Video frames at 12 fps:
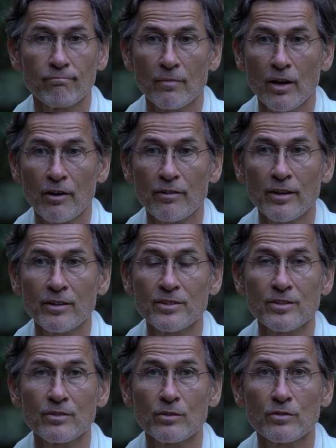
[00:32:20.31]

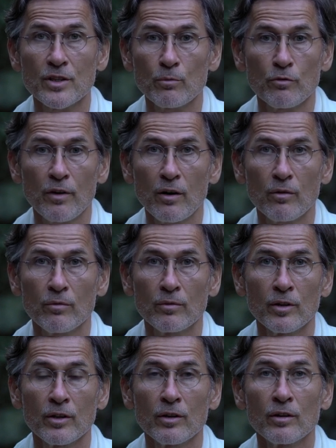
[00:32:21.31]
earthlings, or some of our
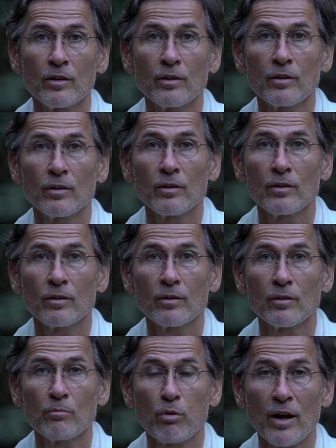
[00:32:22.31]

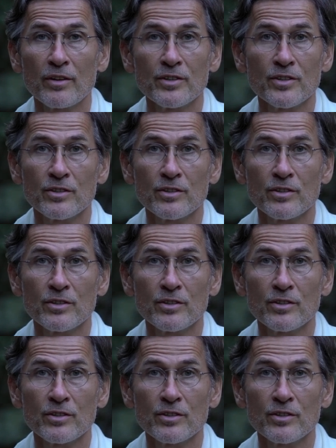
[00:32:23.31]
brothers